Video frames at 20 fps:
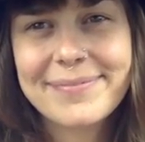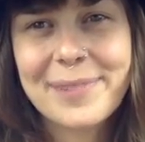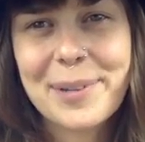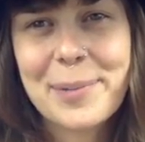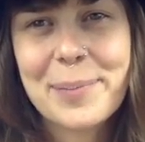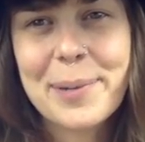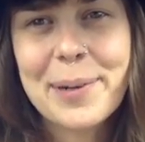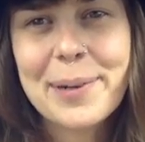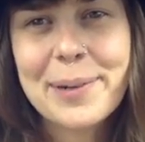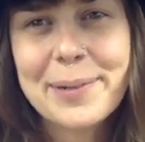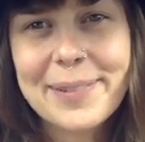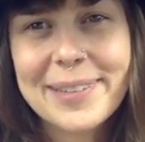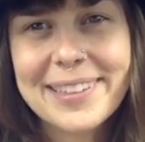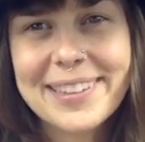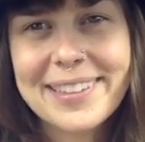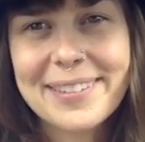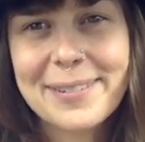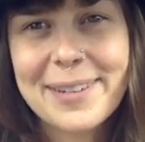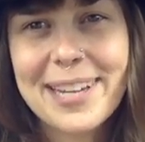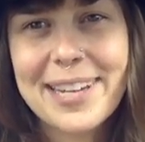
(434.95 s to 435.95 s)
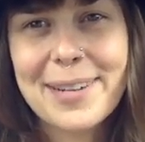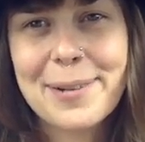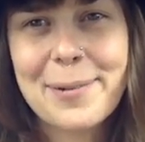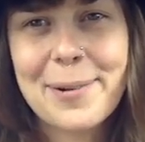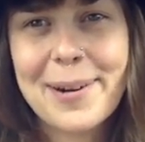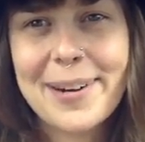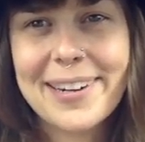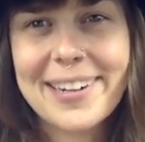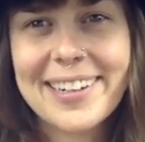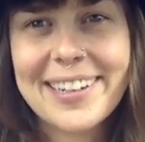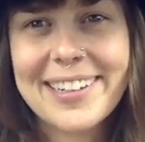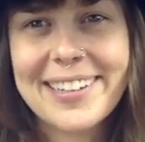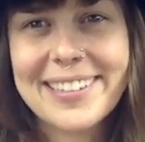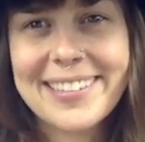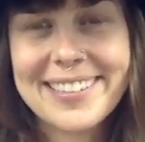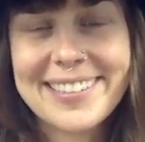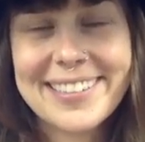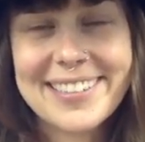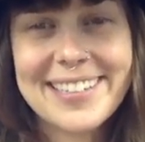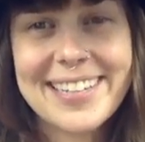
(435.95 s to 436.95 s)
You're perfect the way you are,
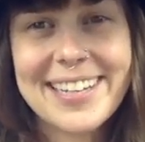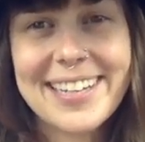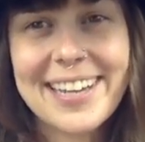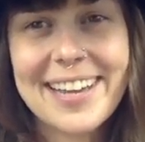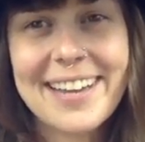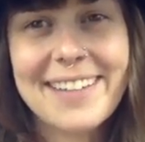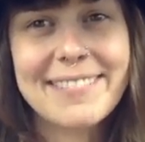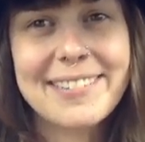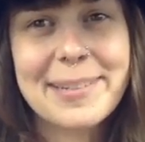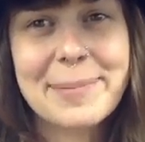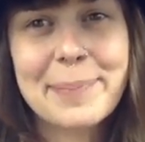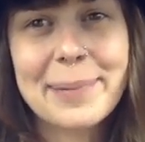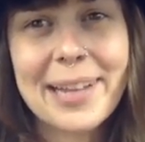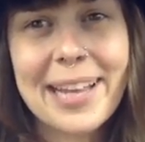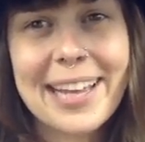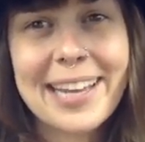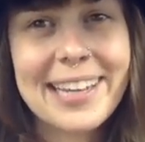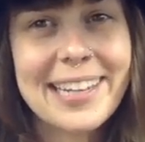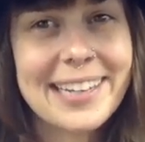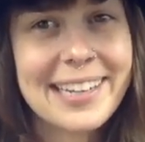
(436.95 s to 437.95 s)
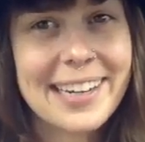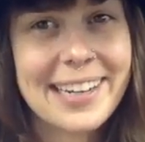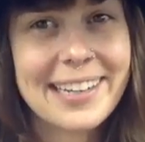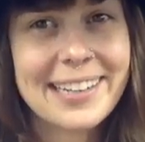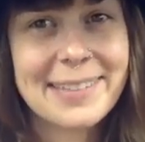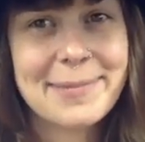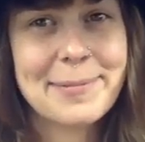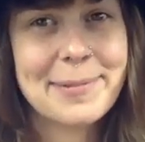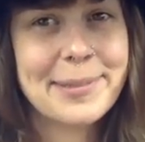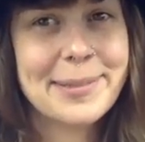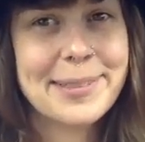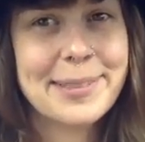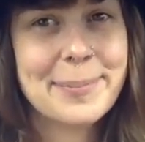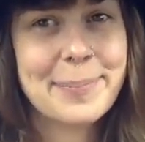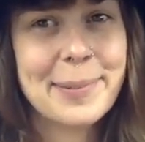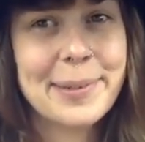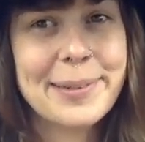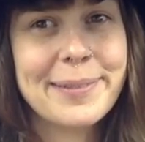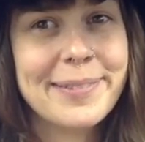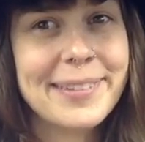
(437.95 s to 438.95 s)
just like every plant and animal is
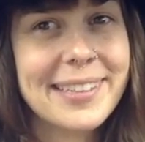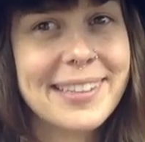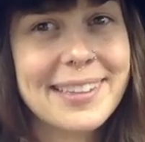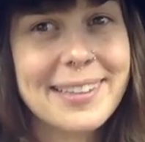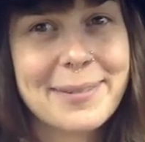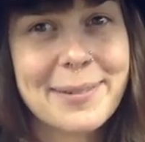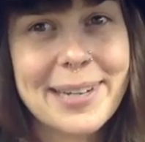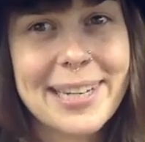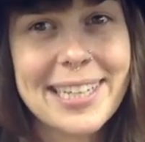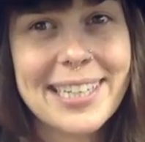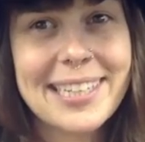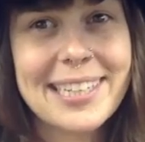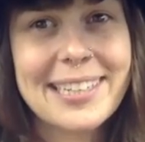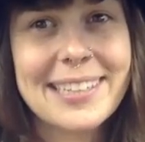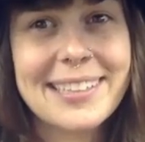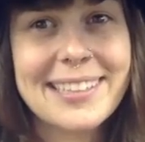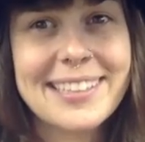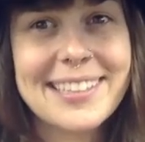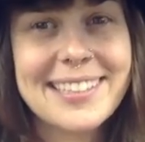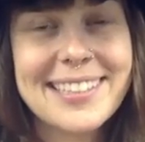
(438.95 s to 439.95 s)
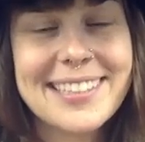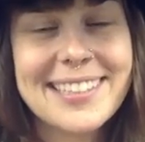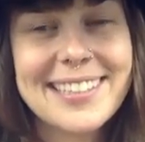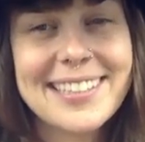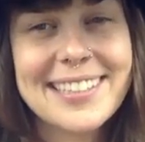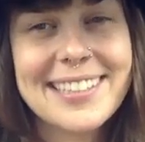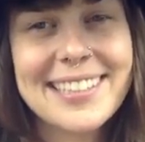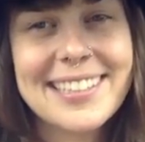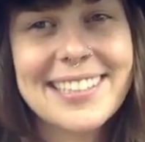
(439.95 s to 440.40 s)
perfect the way it is.